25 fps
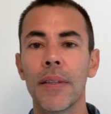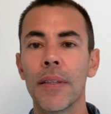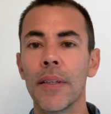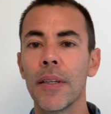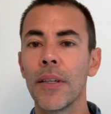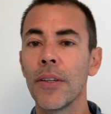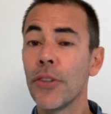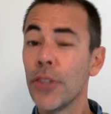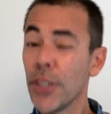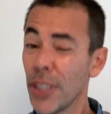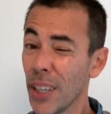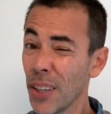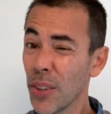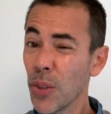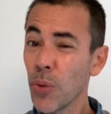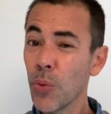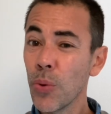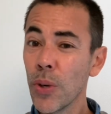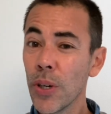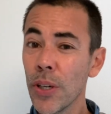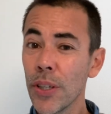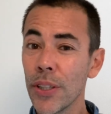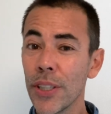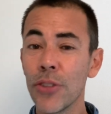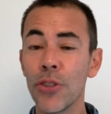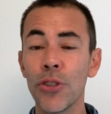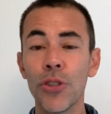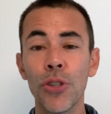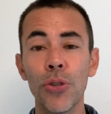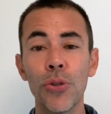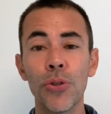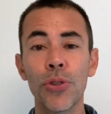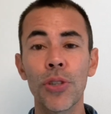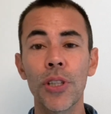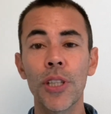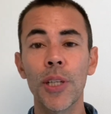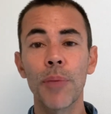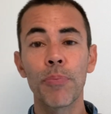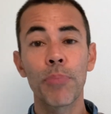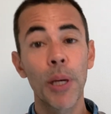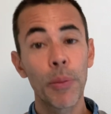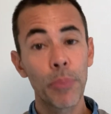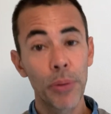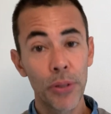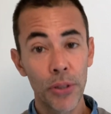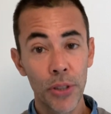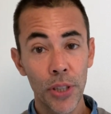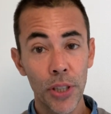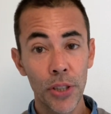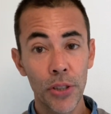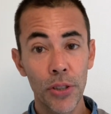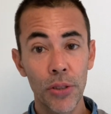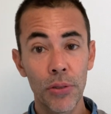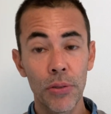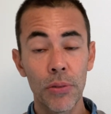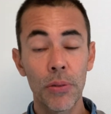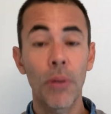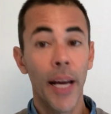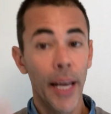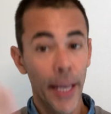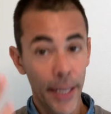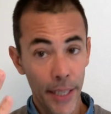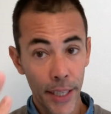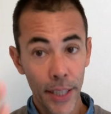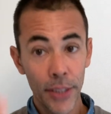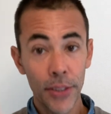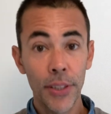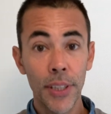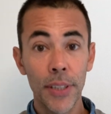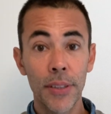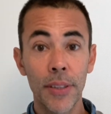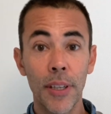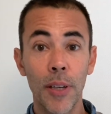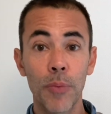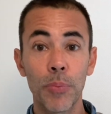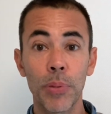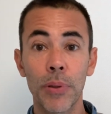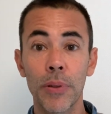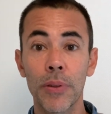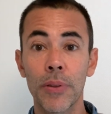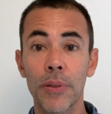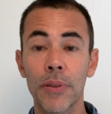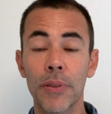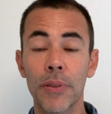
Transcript: The other word is usually a preposition. Here's an example.